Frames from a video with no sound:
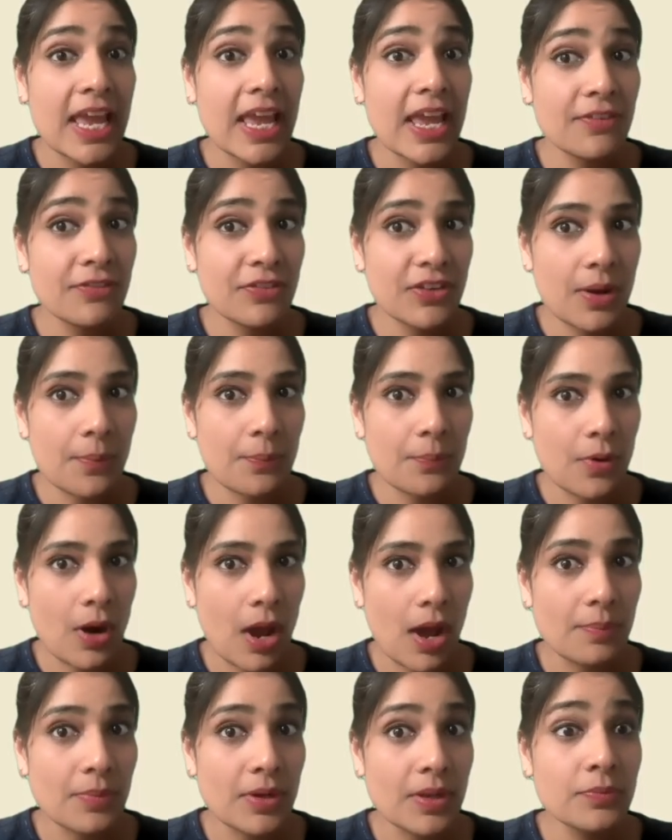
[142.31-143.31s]
if in a
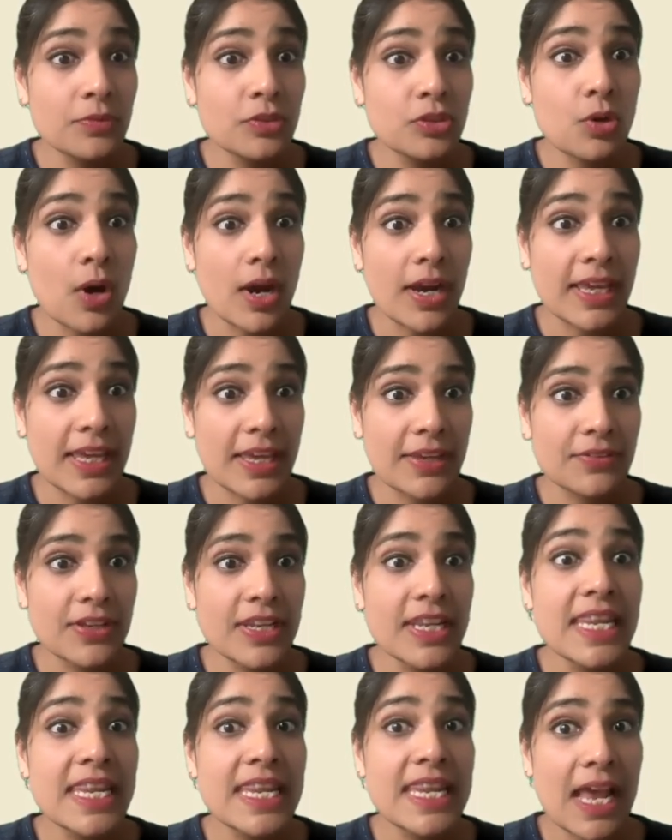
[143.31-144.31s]
problem you are
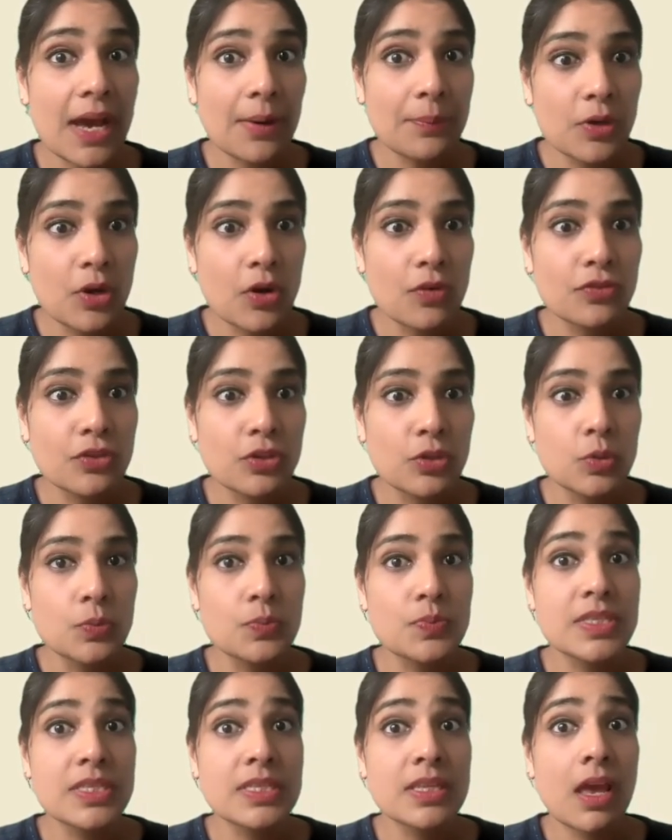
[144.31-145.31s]
given number of
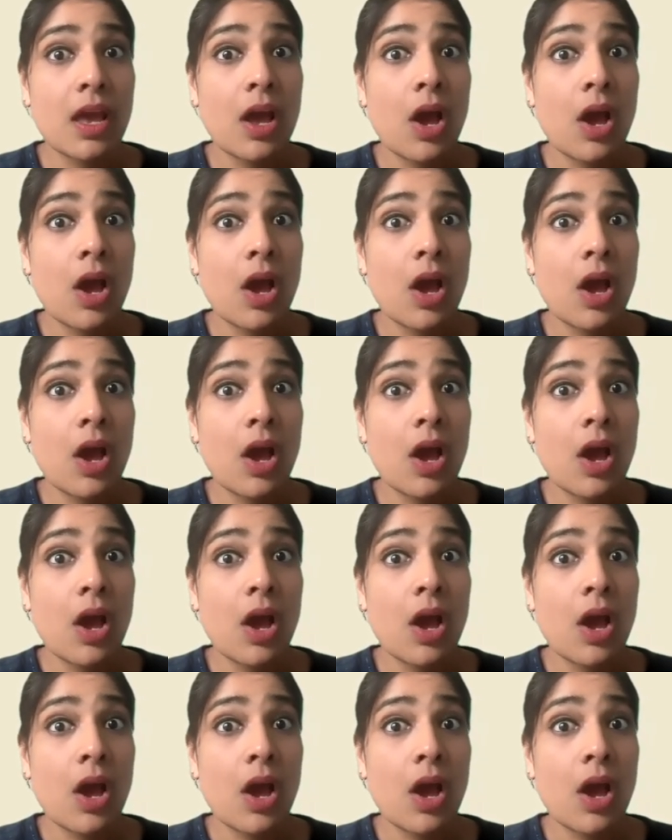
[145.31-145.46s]
groups